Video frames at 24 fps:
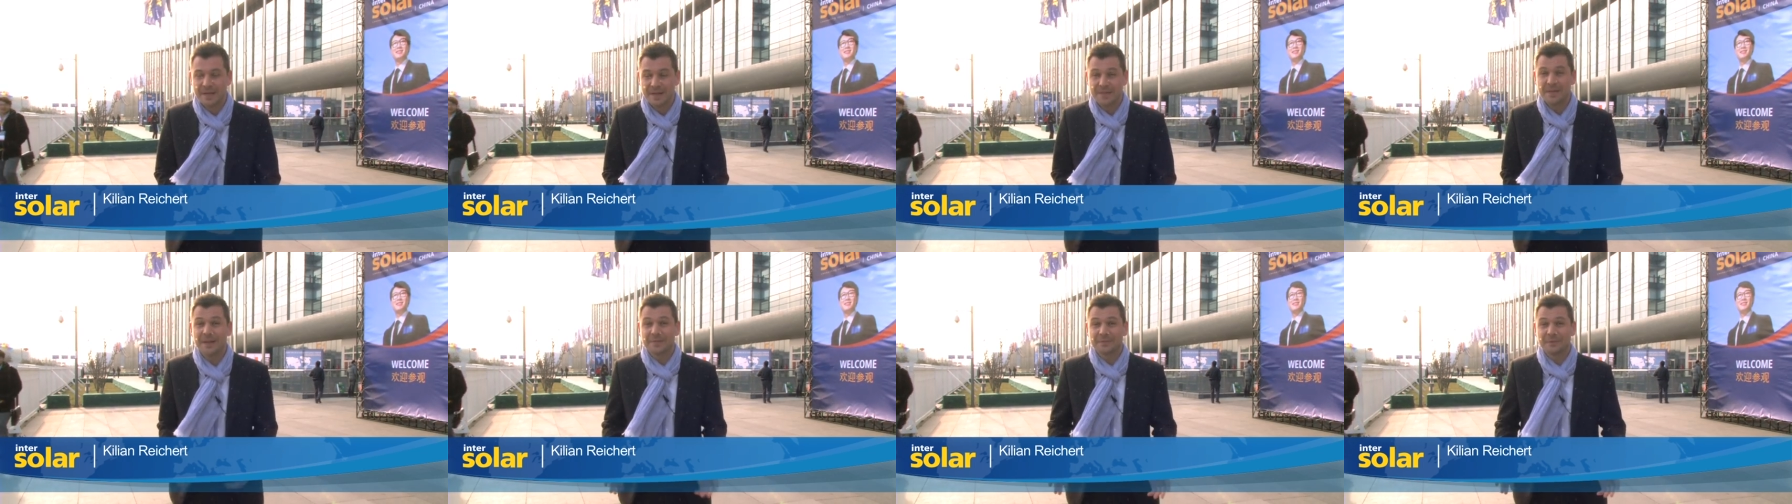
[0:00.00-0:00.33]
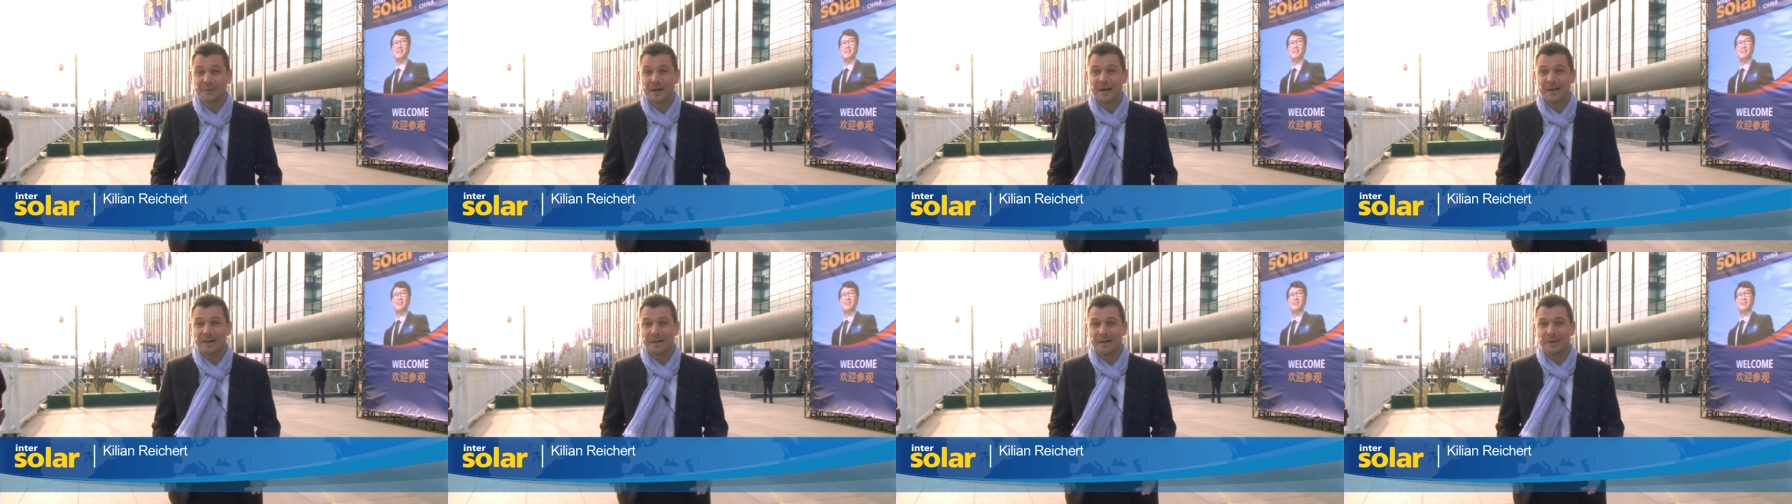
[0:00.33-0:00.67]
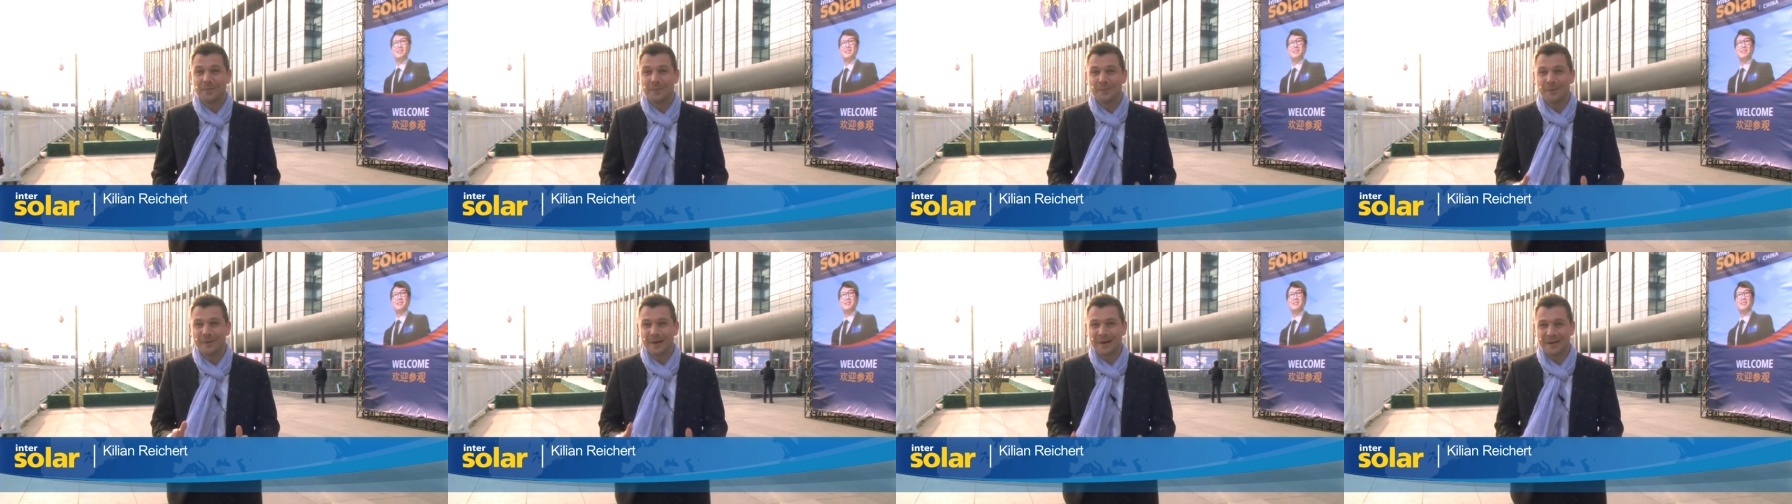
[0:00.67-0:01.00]
That's right,
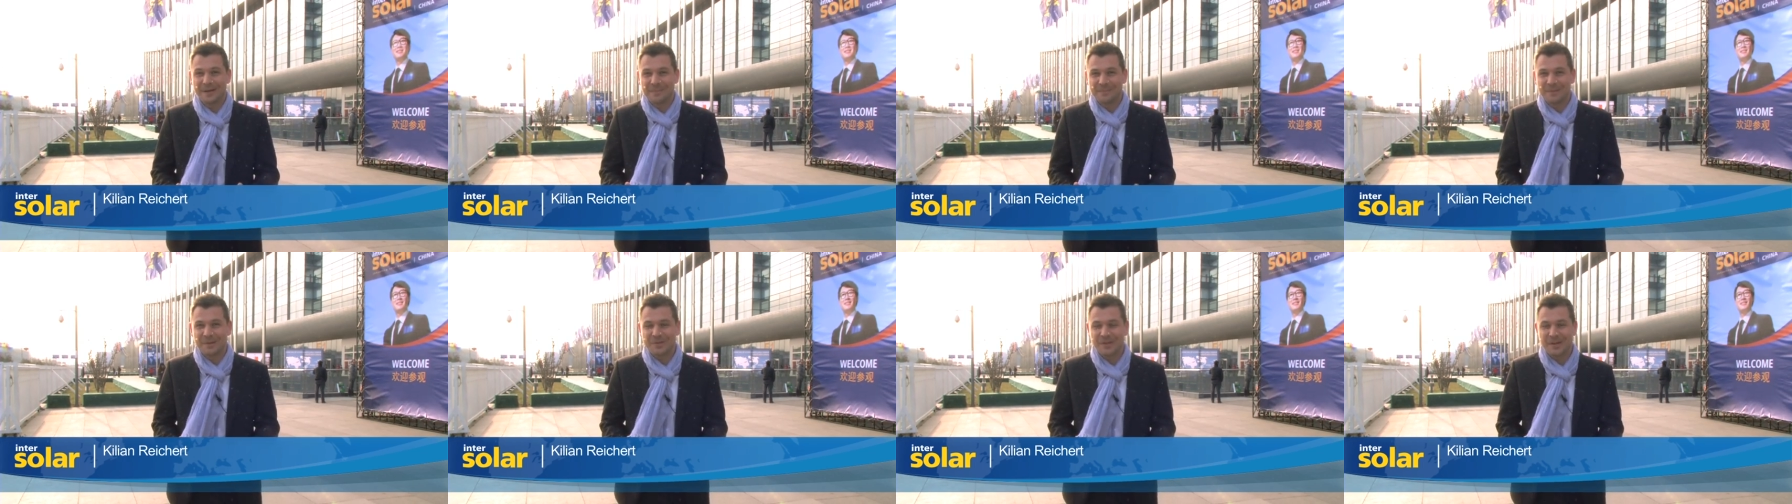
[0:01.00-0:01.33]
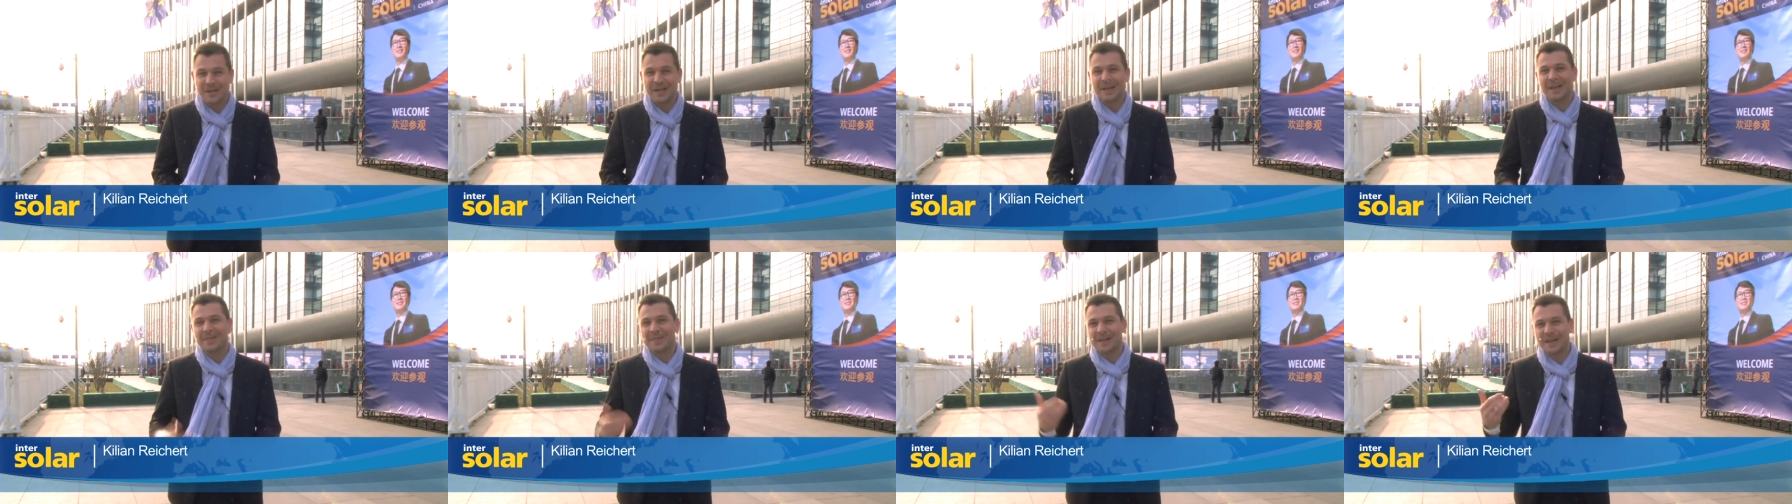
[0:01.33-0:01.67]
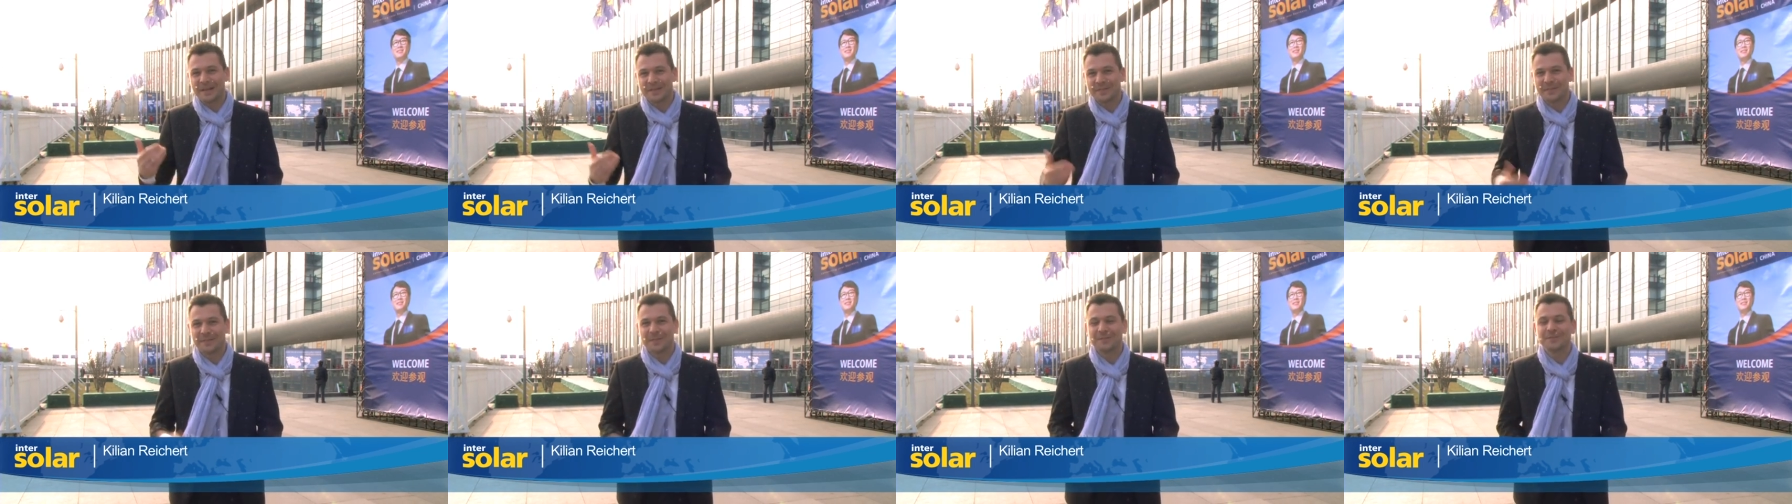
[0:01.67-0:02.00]
we're in Beijing and
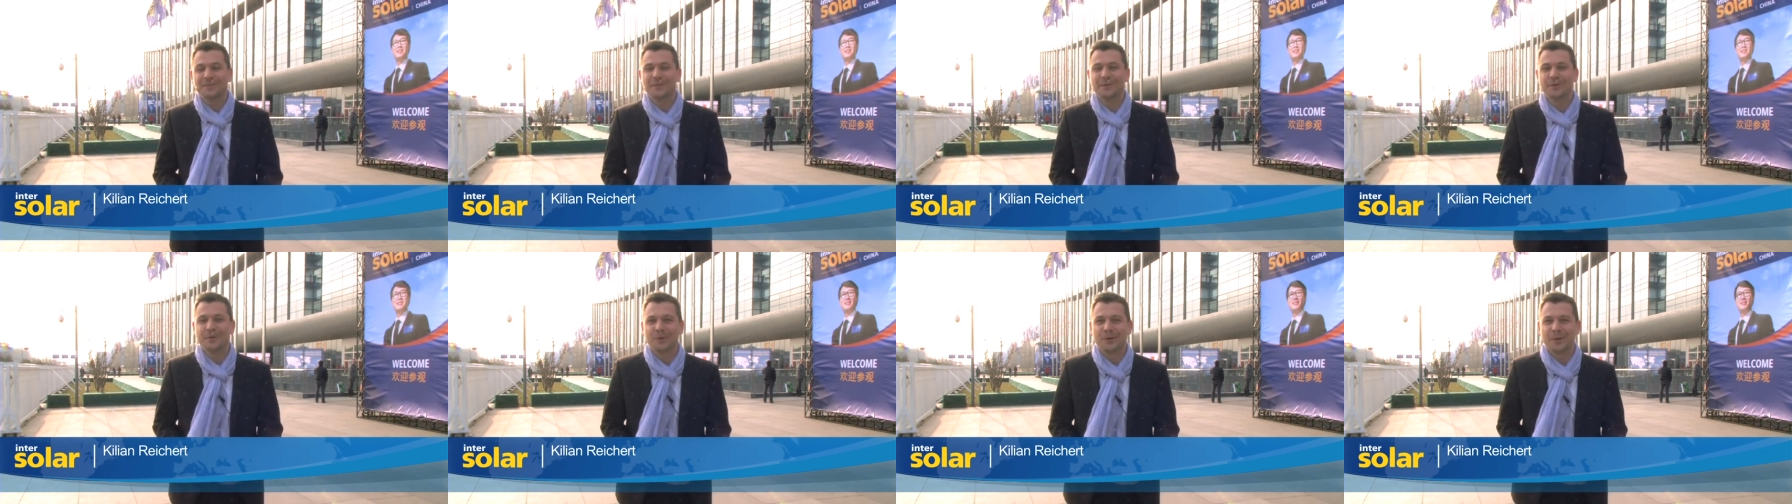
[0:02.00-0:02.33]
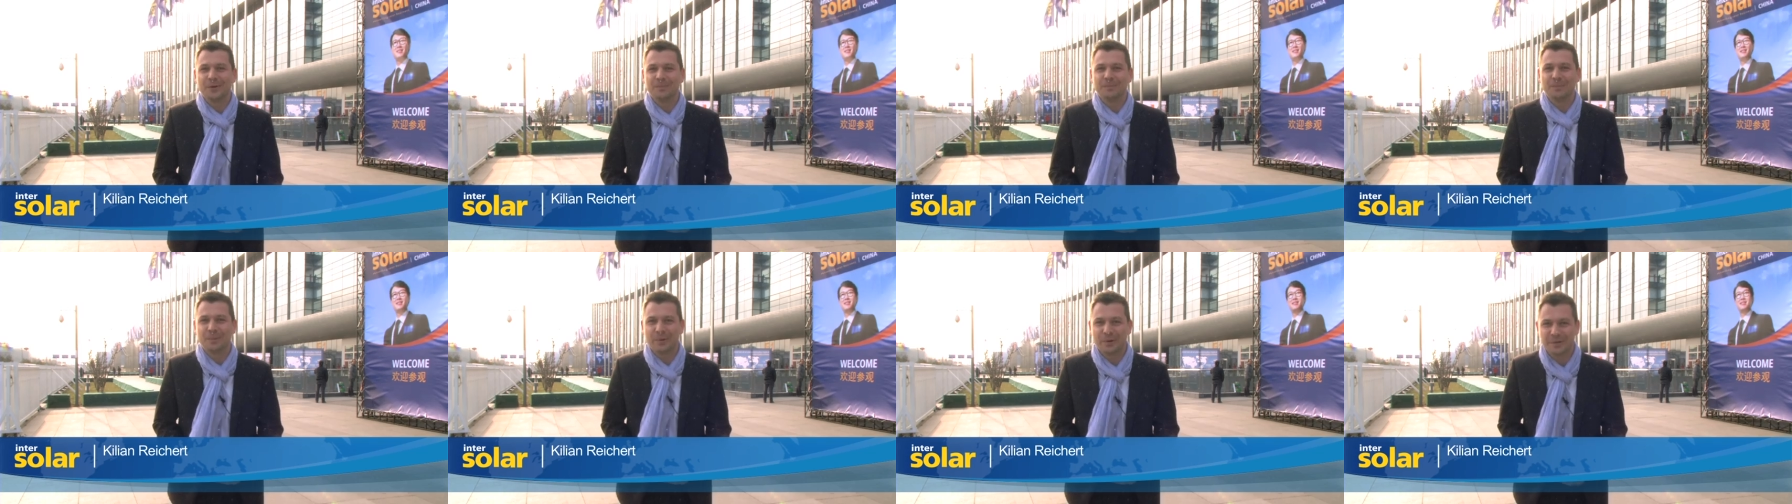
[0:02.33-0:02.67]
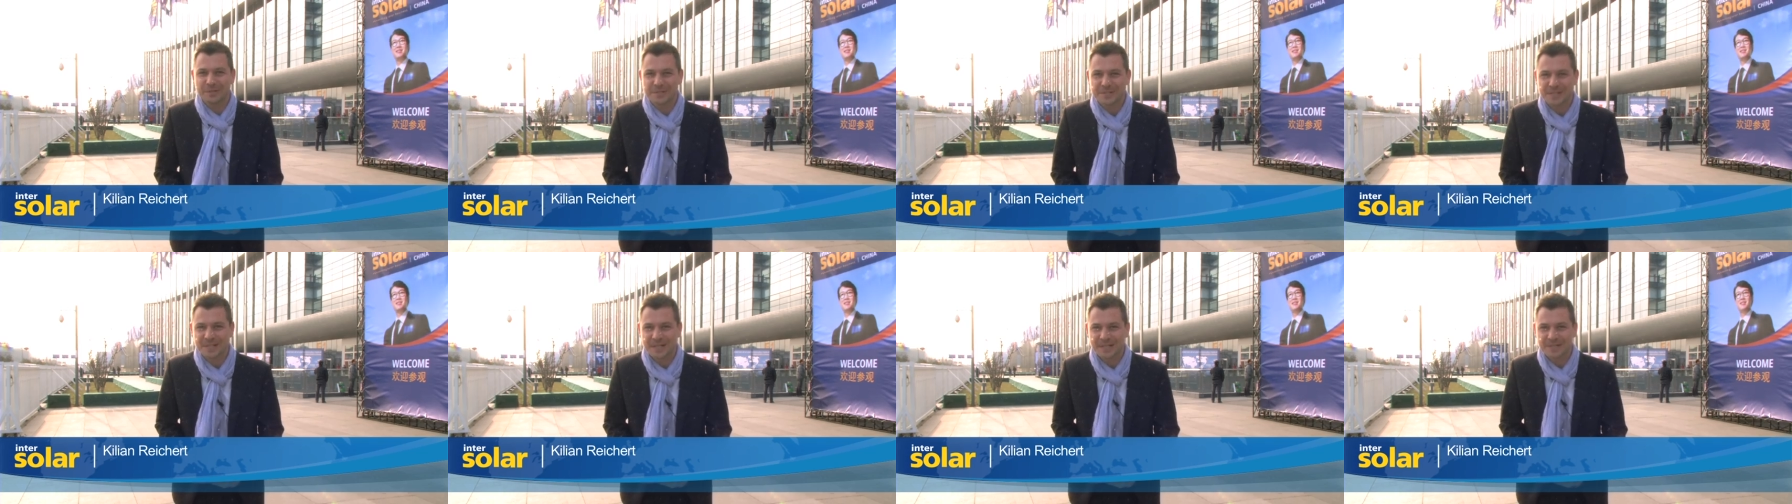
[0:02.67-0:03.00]
that's the so-called
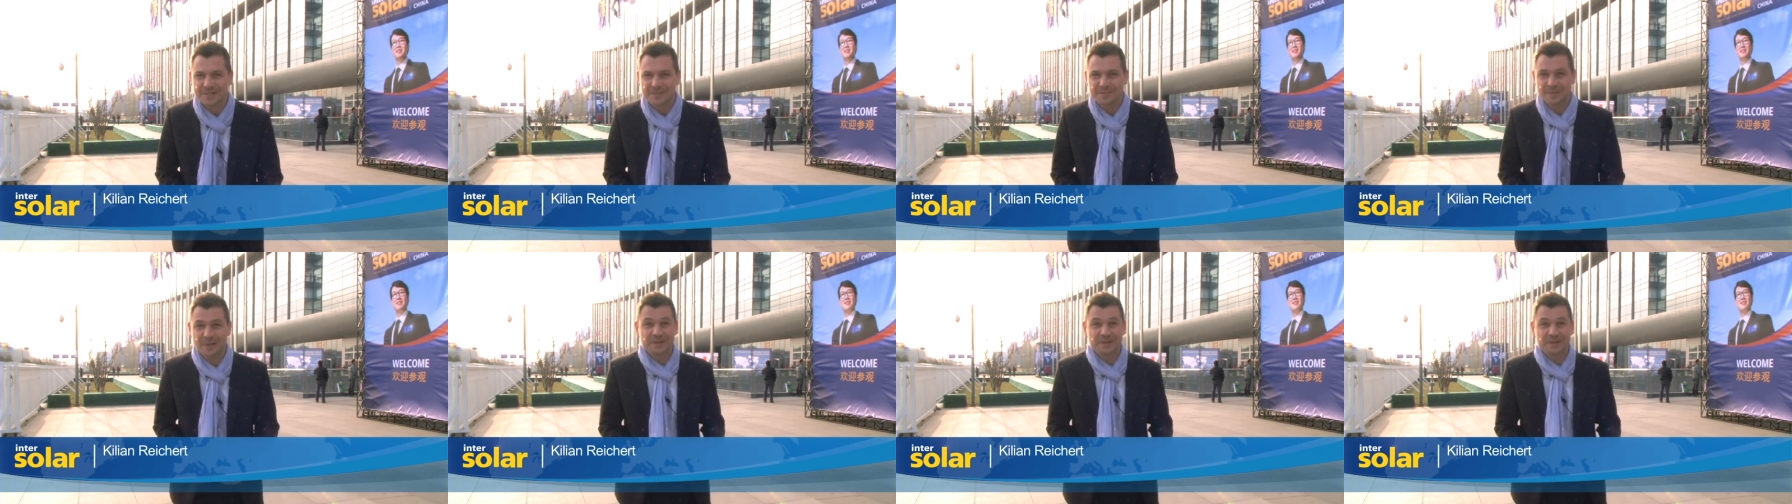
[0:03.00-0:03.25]
bird's nest.